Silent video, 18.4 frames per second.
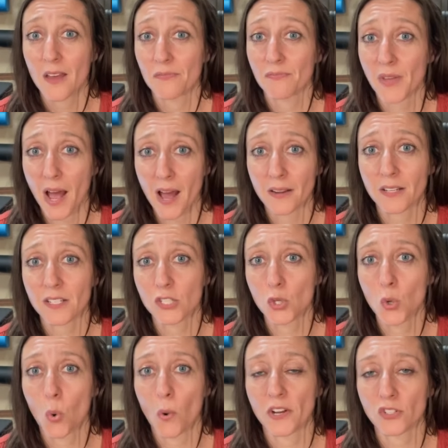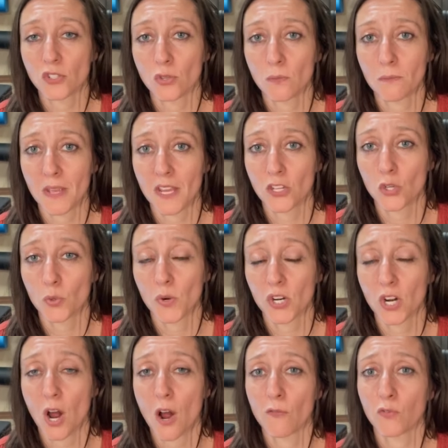that is going to make your
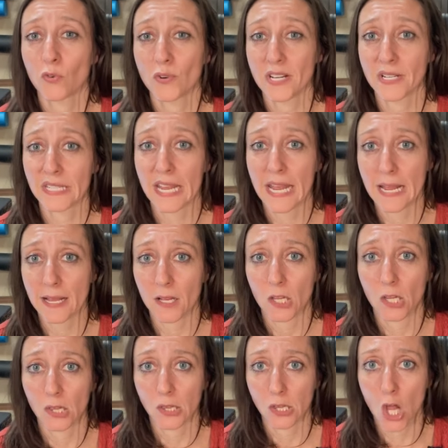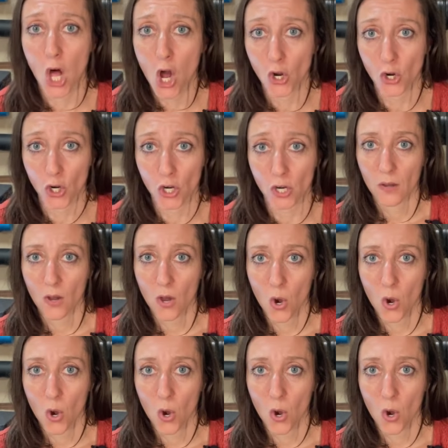recovery take longer.